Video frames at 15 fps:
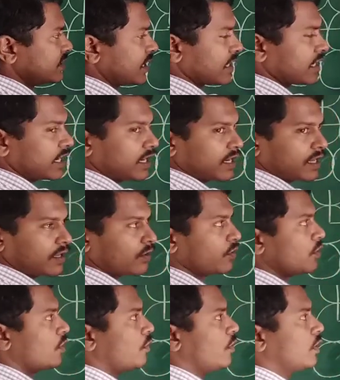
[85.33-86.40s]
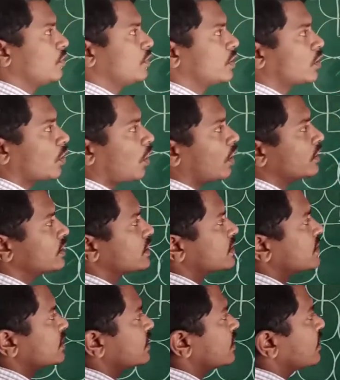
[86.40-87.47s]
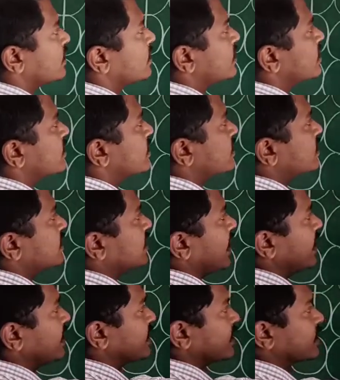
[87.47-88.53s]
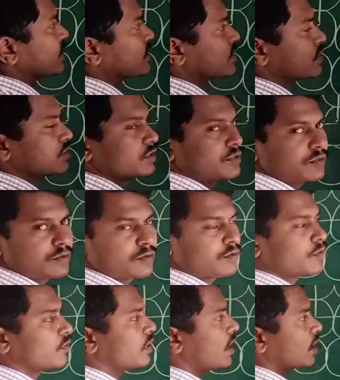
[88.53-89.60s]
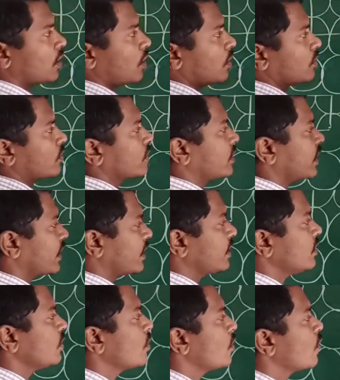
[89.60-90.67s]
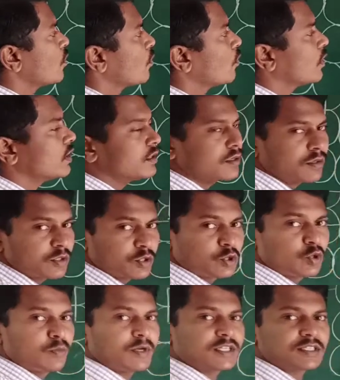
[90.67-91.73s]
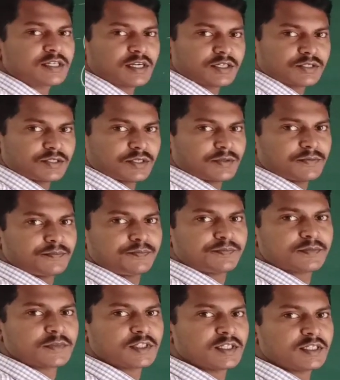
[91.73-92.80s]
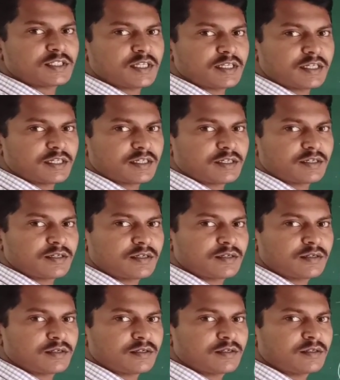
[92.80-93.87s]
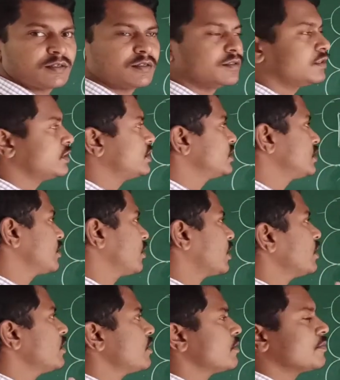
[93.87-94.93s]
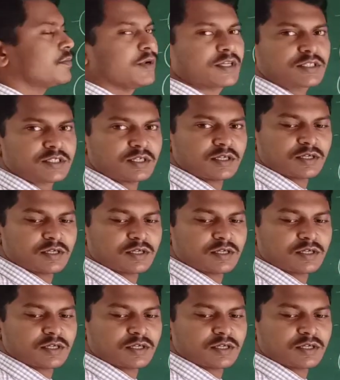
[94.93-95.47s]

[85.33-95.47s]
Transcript: second layer. When we draw these centers, we are getting one cubic structure, isn't it? This is our first